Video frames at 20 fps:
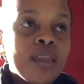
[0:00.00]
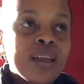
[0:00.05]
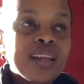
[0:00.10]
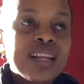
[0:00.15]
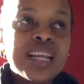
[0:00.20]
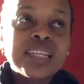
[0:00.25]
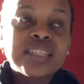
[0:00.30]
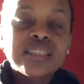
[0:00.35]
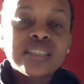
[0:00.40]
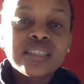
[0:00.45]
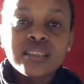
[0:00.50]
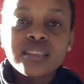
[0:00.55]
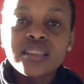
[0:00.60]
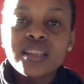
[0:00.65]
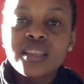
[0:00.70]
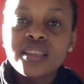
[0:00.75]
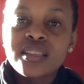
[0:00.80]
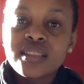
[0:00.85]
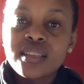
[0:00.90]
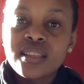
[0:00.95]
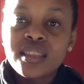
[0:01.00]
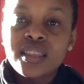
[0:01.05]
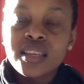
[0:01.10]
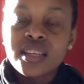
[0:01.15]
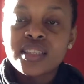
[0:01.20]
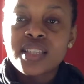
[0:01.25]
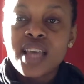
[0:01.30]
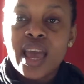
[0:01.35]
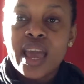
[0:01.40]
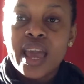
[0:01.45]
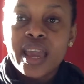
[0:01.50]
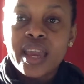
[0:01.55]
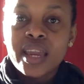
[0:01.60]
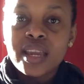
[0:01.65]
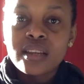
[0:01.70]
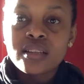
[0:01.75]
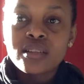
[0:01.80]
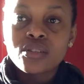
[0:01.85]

cleansing the things I ate.